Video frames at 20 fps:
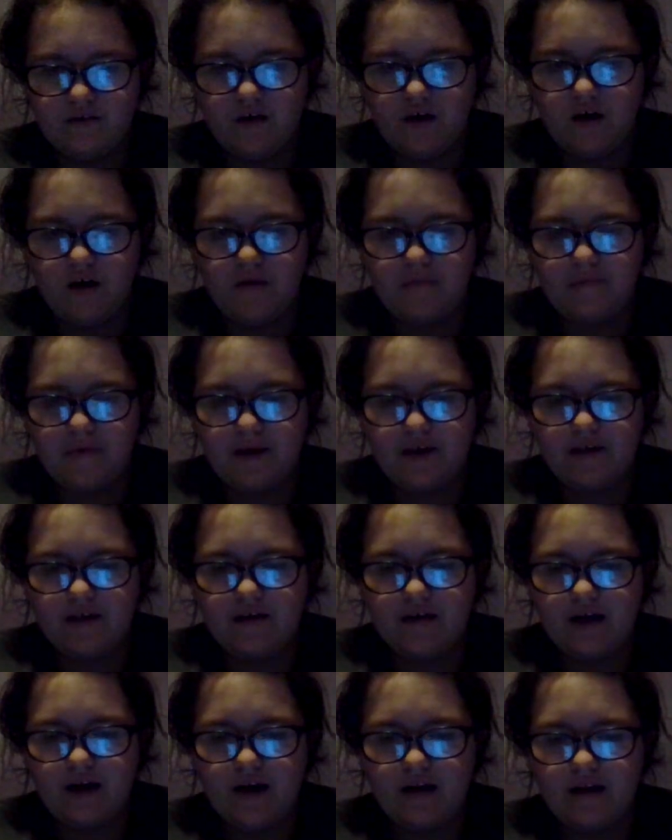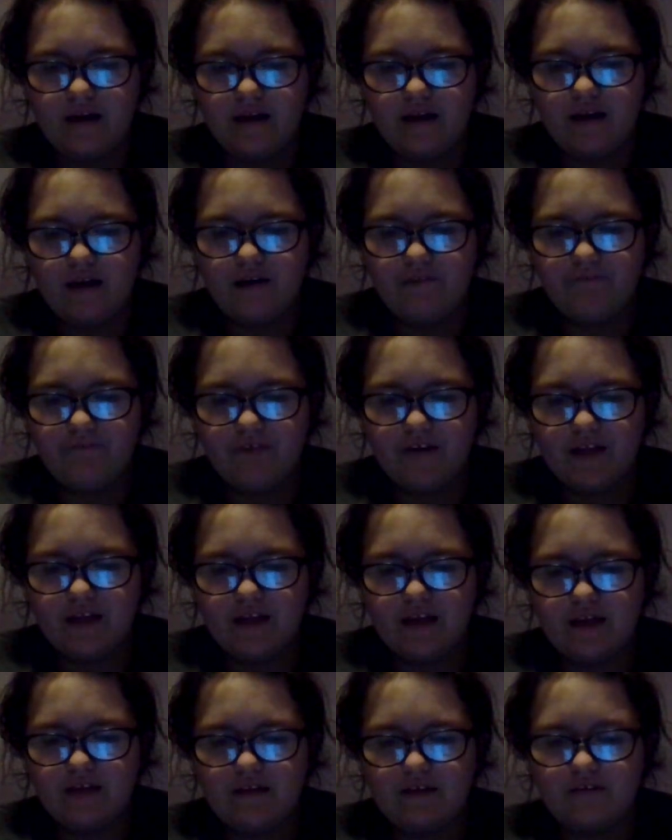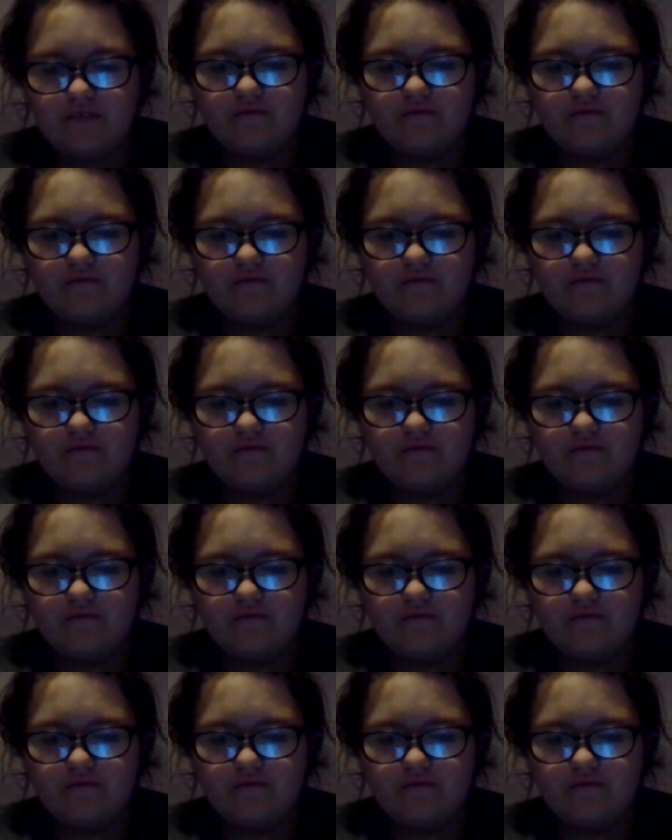Oh my god, I got a freaking...